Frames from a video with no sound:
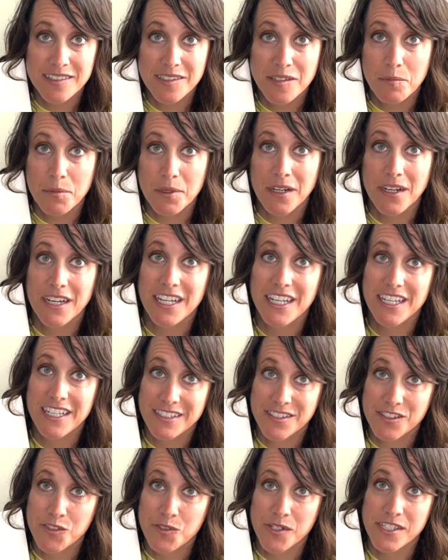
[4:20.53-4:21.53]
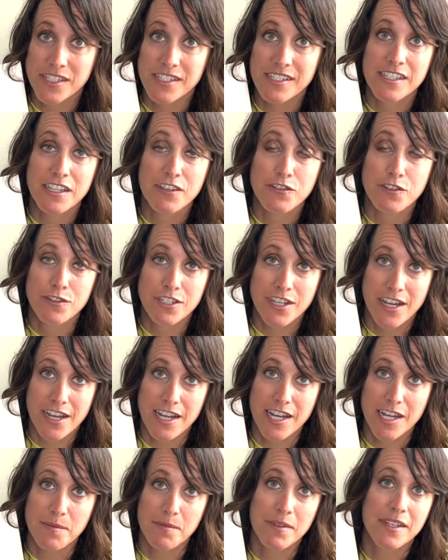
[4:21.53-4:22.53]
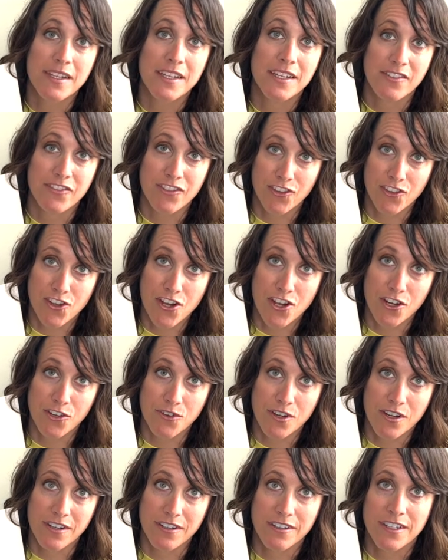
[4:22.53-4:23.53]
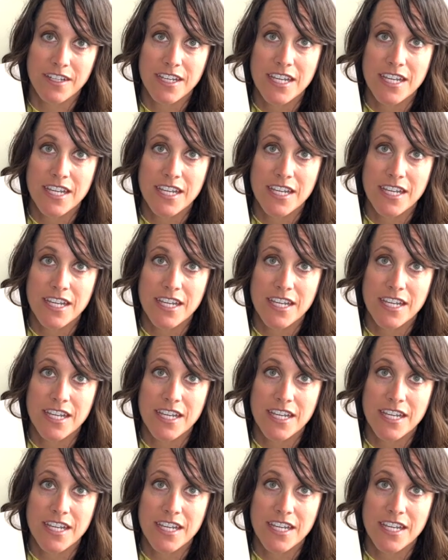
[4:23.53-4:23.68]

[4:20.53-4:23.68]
but it is going to save you time in the long run,